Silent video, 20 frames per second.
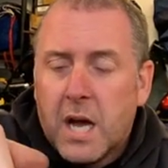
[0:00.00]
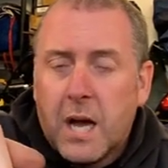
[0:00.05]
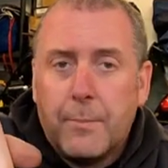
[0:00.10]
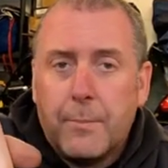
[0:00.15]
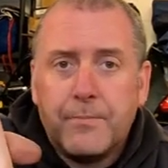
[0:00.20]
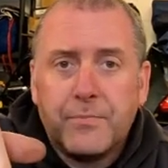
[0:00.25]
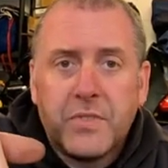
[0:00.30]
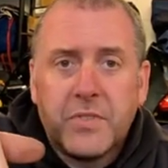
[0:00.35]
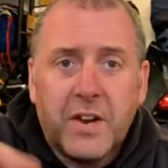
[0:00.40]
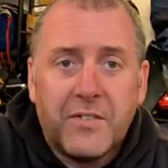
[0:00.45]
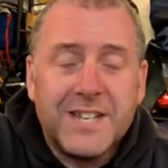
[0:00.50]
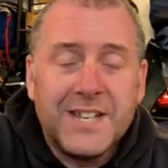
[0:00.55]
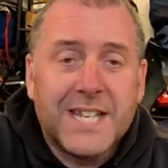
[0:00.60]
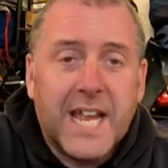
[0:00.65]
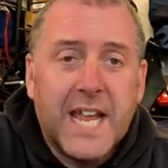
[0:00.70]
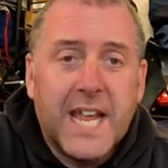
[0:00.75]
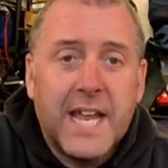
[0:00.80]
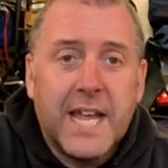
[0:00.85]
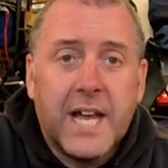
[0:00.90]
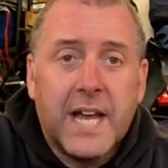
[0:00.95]
There
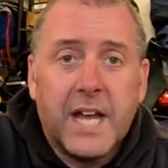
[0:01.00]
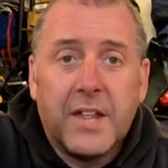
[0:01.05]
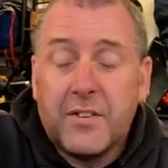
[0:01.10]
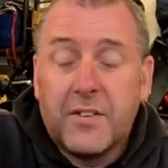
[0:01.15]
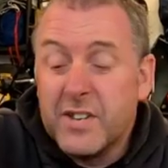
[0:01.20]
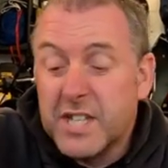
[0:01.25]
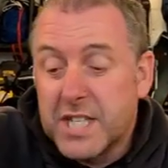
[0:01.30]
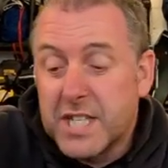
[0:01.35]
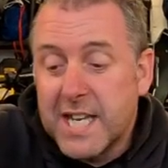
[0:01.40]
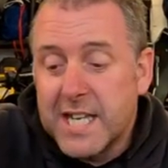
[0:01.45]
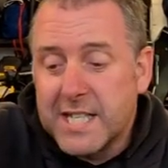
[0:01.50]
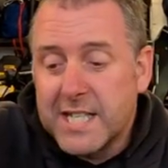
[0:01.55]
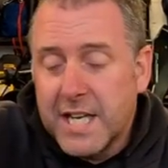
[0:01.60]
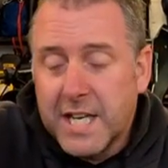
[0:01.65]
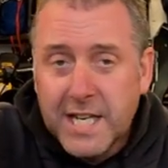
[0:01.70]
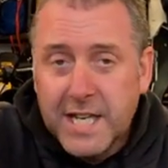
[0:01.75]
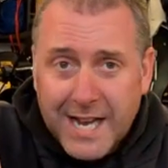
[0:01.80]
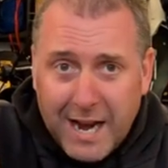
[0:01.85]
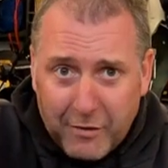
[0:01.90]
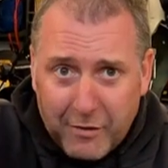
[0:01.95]
is a test
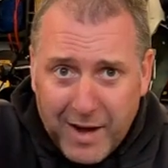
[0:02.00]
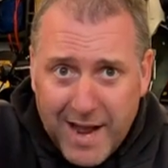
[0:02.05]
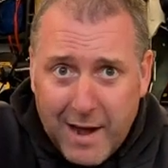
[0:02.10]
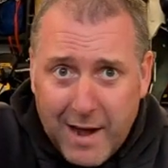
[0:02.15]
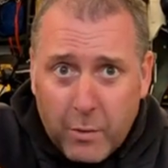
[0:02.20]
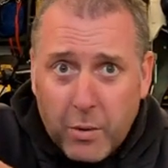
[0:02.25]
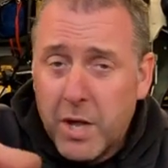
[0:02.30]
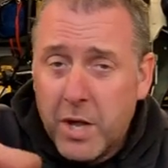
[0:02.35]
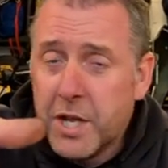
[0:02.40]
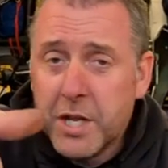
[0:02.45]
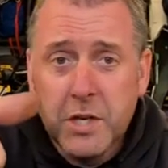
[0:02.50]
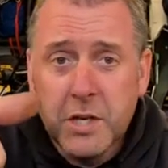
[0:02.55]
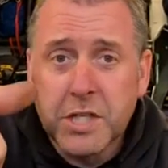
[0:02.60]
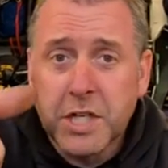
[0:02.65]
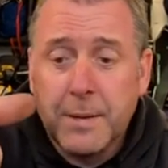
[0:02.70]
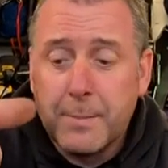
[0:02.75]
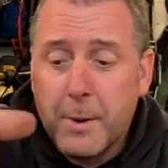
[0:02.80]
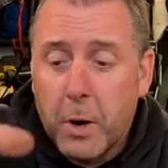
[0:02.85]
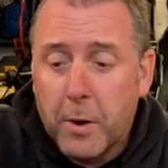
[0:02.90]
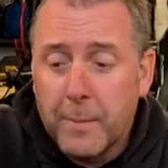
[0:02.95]
that you can carry out
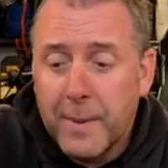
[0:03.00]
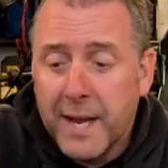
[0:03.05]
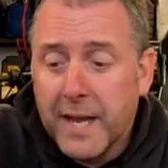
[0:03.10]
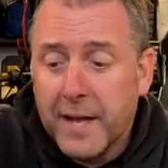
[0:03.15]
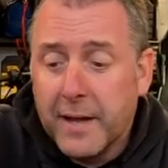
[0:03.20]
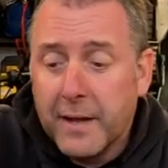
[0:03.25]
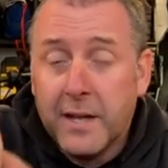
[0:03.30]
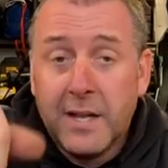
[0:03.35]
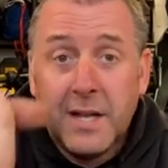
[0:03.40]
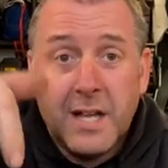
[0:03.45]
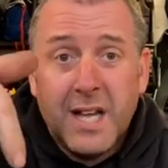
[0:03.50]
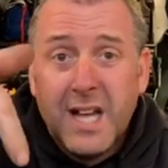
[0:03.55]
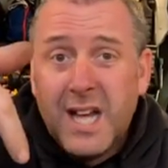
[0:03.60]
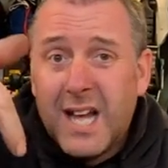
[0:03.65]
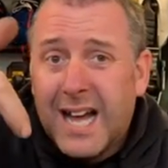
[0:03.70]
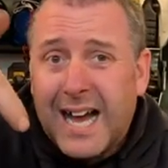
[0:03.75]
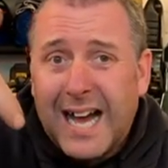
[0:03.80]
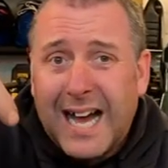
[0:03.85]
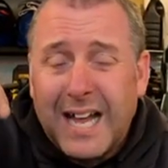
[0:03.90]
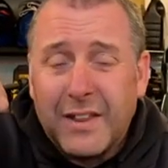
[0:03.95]
using a multimeter,
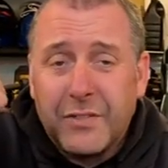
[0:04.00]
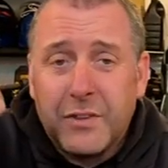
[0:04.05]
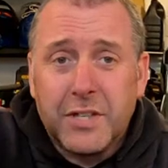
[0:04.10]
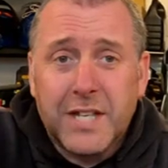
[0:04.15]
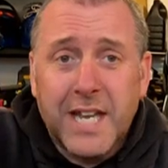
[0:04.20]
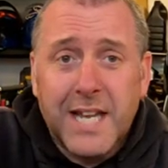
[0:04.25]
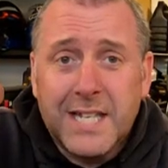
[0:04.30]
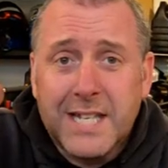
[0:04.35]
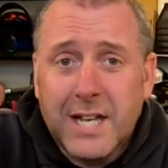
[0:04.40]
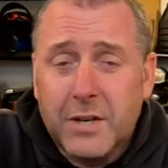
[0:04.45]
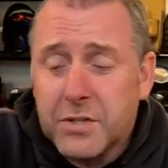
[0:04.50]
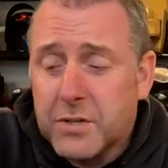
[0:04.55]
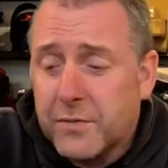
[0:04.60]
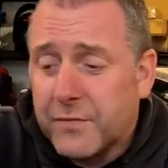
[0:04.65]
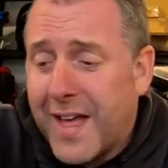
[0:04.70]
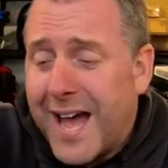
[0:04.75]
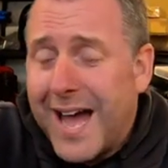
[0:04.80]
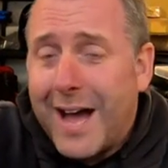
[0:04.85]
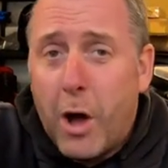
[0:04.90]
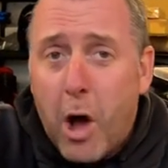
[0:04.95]
and the
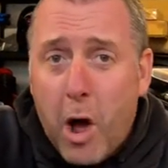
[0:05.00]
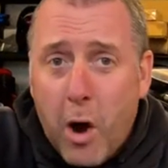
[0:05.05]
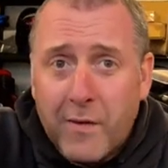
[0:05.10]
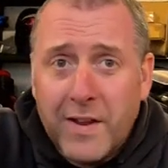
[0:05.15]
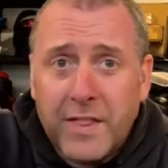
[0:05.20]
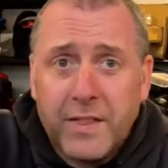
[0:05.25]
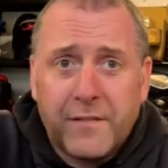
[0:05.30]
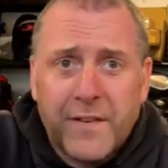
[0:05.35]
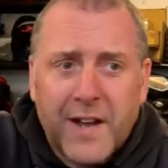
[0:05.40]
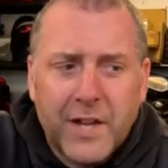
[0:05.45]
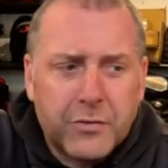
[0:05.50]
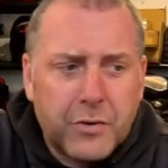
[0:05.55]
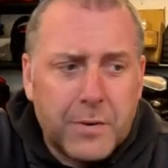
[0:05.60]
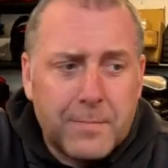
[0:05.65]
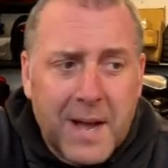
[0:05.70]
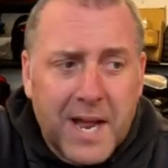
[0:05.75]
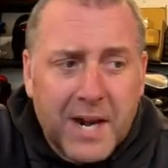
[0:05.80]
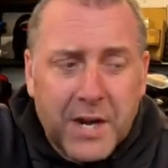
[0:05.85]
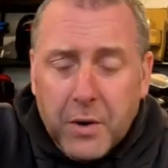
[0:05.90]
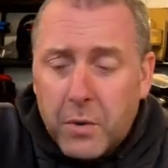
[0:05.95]
details of that are in the
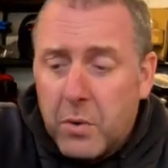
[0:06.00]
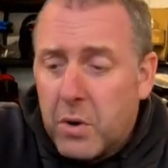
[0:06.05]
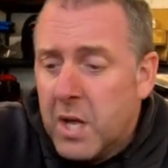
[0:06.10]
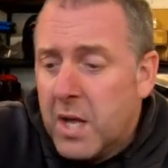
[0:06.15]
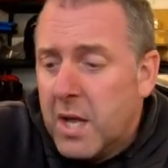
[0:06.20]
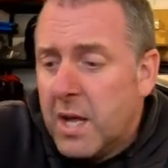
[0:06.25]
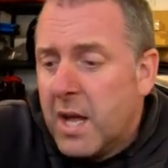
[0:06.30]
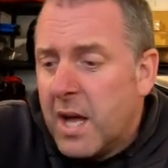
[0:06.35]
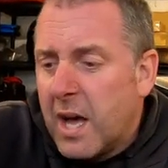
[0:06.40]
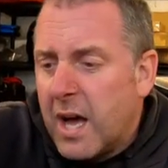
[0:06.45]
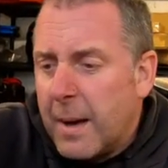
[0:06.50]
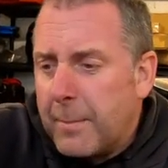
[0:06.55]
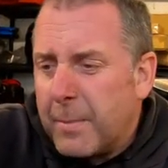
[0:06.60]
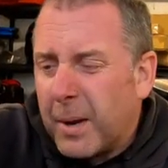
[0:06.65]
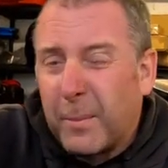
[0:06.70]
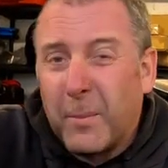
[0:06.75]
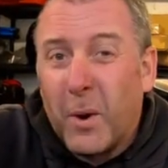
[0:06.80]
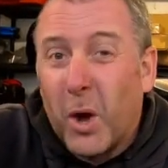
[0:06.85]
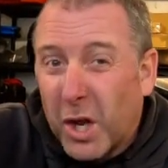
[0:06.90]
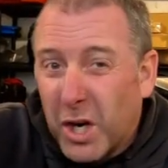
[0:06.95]
factory manual,
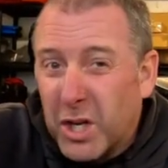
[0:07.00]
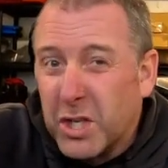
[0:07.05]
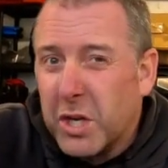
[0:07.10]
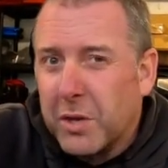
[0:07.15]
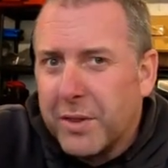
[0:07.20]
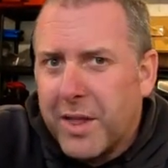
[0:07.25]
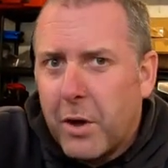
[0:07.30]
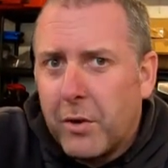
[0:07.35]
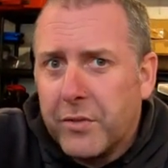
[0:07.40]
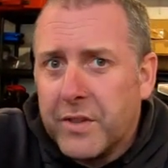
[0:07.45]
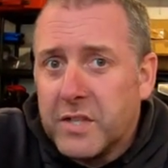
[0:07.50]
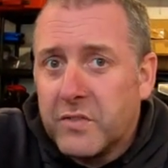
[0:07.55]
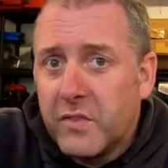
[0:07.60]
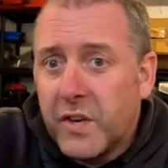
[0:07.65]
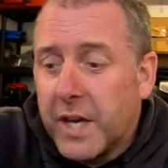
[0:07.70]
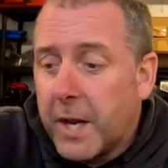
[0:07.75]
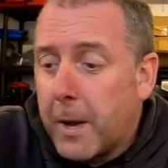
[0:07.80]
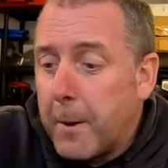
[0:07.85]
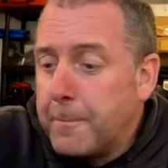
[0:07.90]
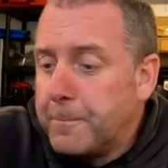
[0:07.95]
but I'm not going to do that on
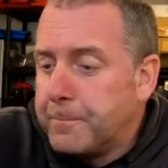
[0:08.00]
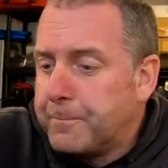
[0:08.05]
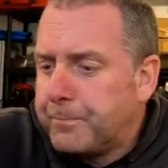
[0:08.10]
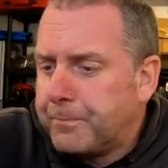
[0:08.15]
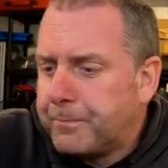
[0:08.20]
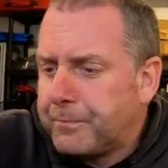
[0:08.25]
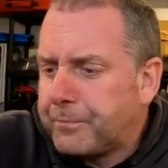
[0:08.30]
this video.